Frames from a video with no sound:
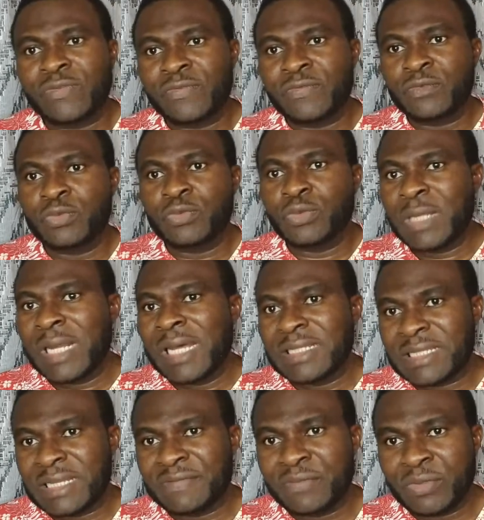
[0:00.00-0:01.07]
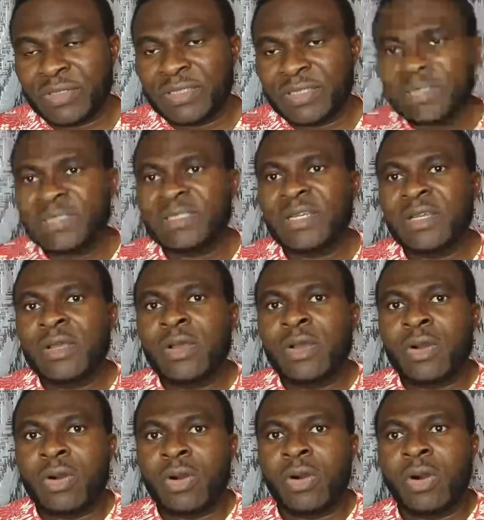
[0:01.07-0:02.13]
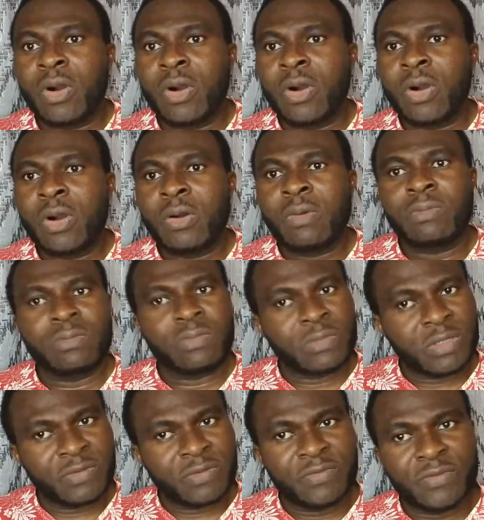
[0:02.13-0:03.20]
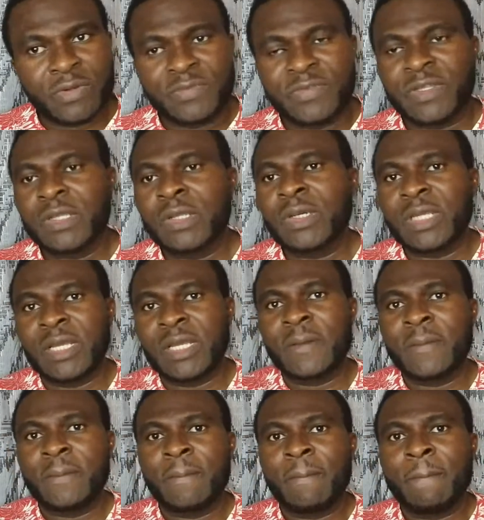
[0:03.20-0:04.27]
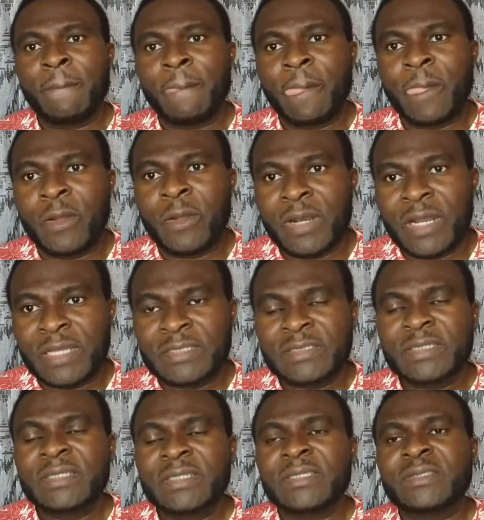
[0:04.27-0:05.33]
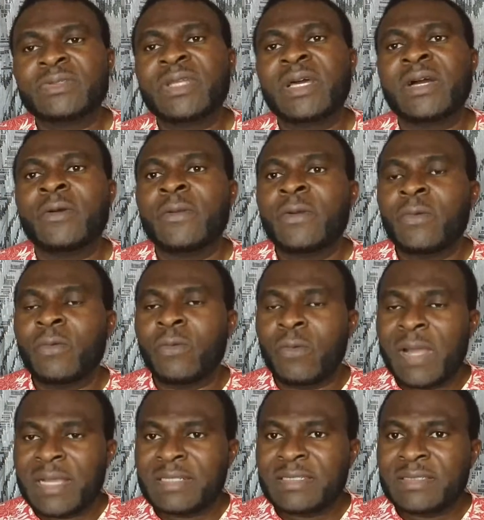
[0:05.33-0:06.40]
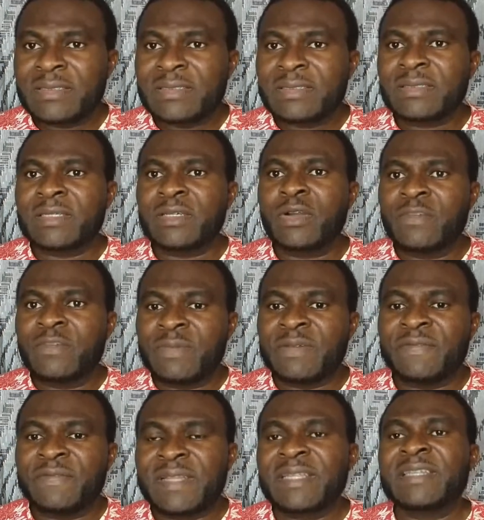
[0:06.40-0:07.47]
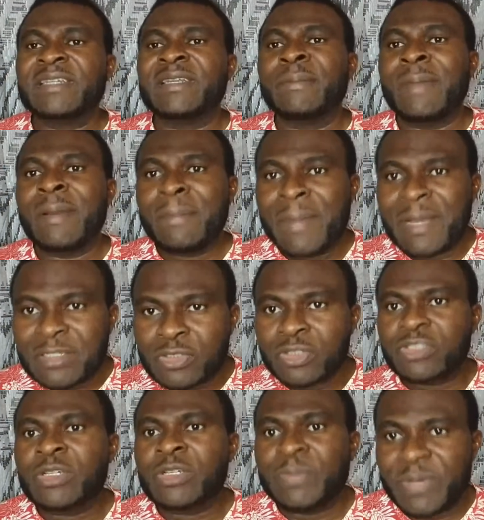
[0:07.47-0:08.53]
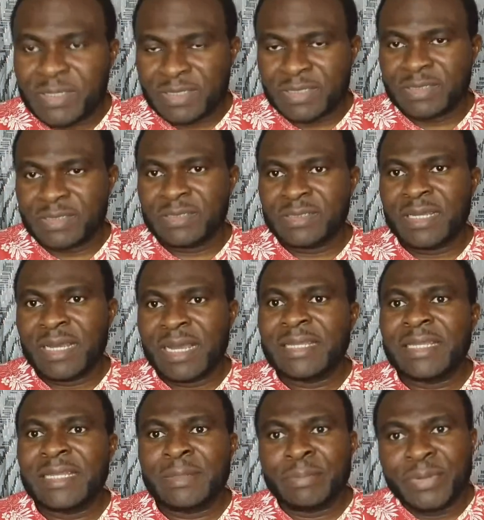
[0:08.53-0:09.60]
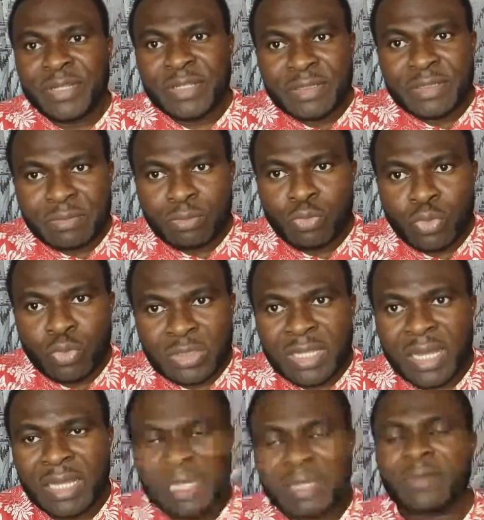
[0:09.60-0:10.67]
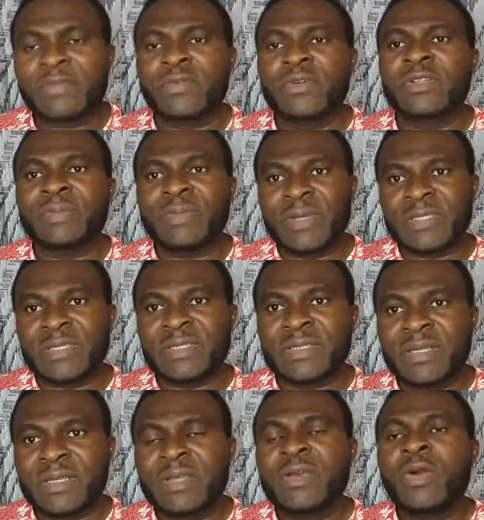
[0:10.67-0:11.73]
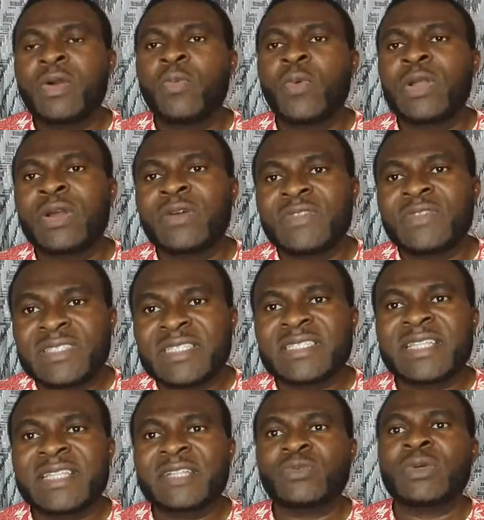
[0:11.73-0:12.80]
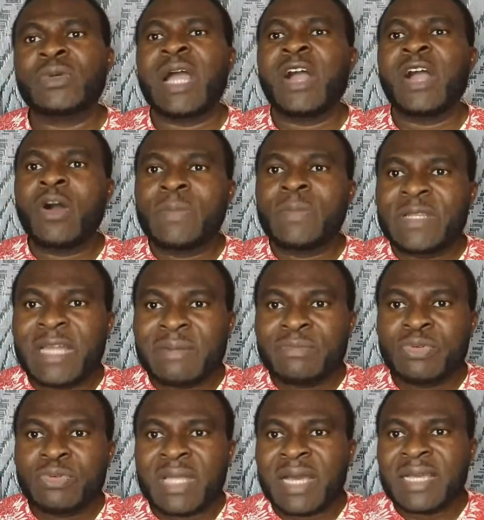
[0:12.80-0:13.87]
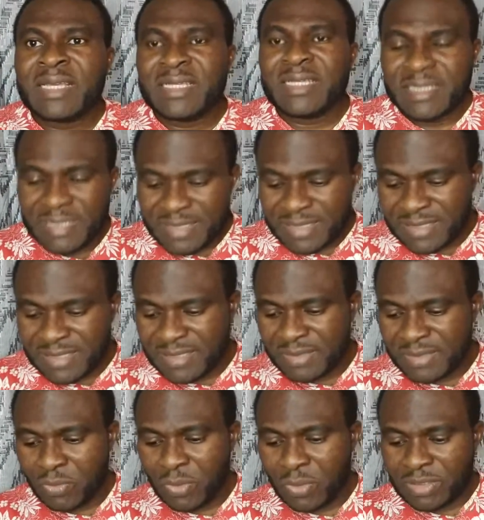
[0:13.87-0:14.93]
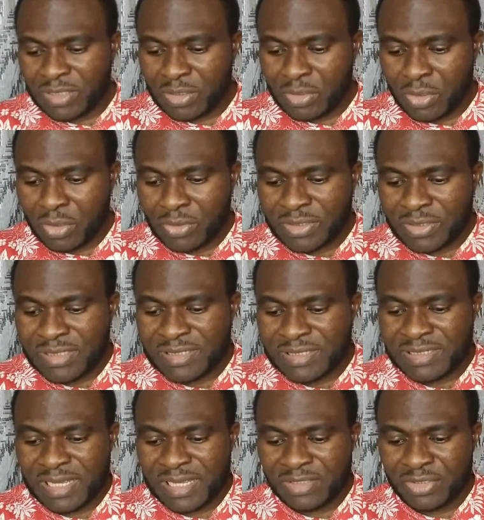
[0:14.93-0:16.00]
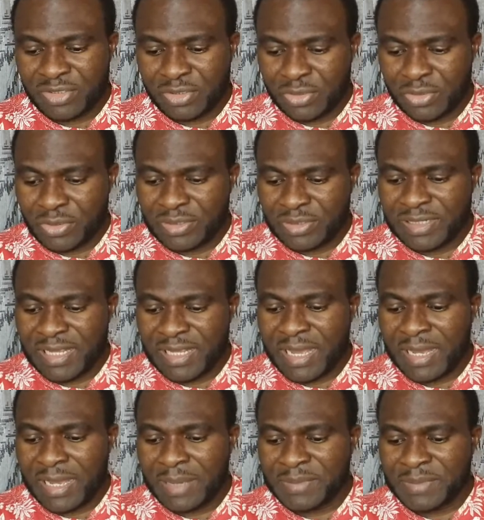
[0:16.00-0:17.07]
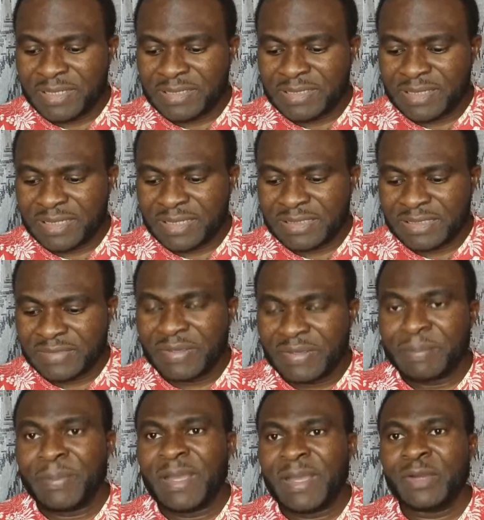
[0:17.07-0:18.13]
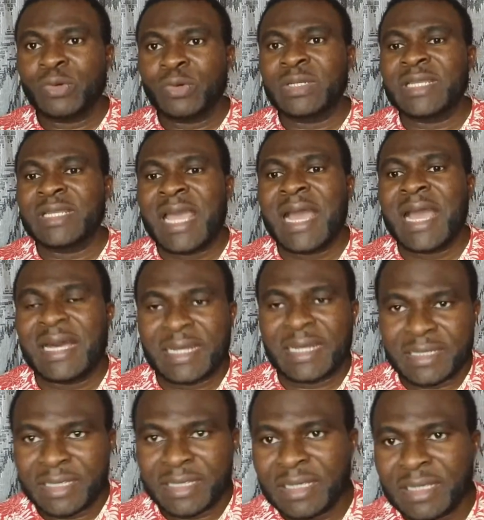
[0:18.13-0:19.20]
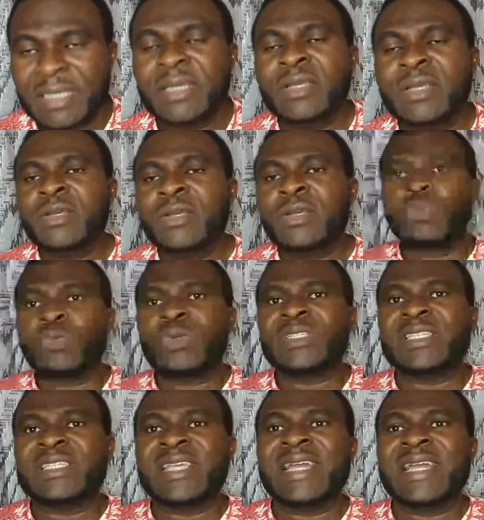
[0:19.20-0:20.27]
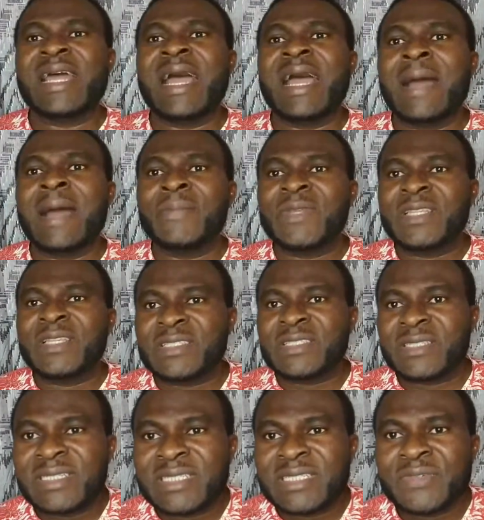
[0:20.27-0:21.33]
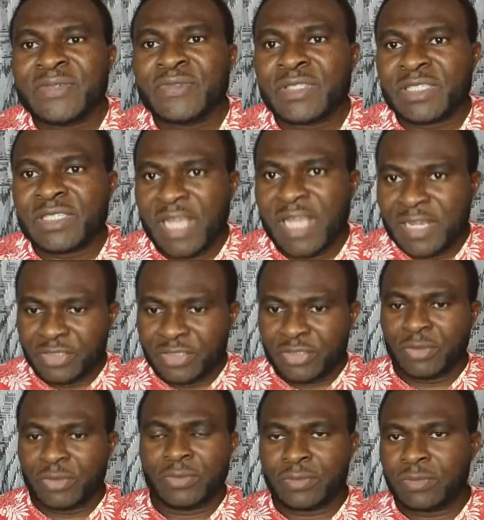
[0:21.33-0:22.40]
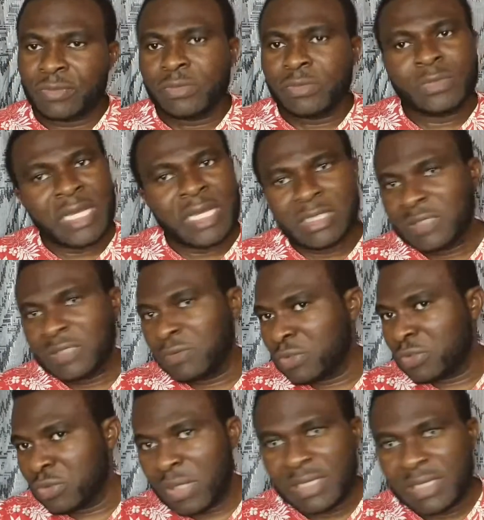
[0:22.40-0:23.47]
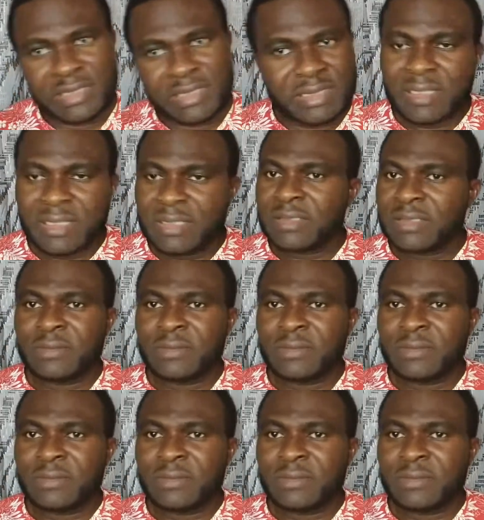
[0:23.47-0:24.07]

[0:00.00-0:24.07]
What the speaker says: do rata for it, or involve a lawyer. All right. So now, when the government finally remembers such a person and they bring multa for the person, one of the things that will accompany that multa is what they call this sanzione amministrative pecuniarie, which is an administrative sanction. Now, there was no accident.